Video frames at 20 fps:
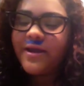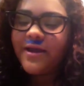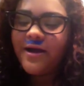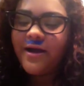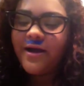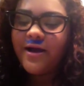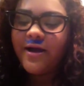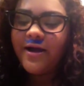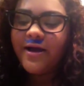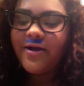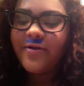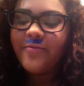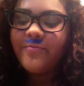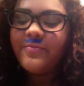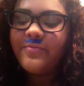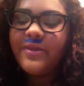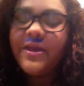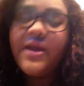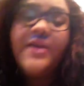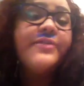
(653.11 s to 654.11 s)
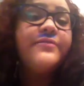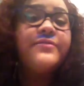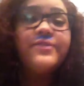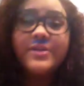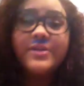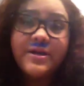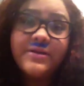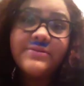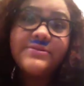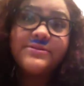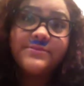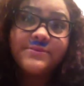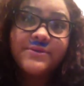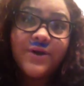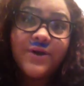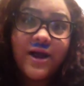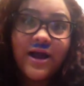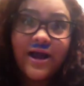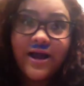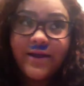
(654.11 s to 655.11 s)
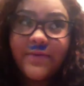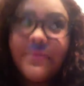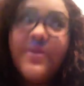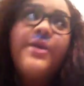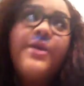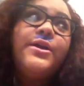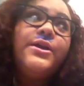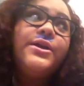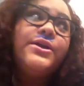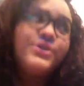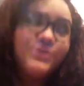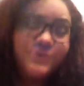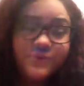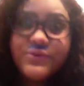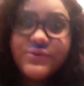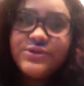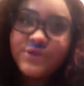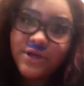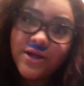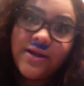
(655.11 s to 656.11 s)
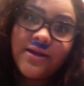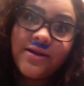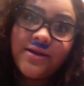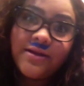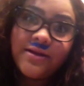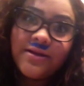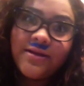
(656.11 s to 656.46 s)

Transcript: And if you're not subscribed, you should.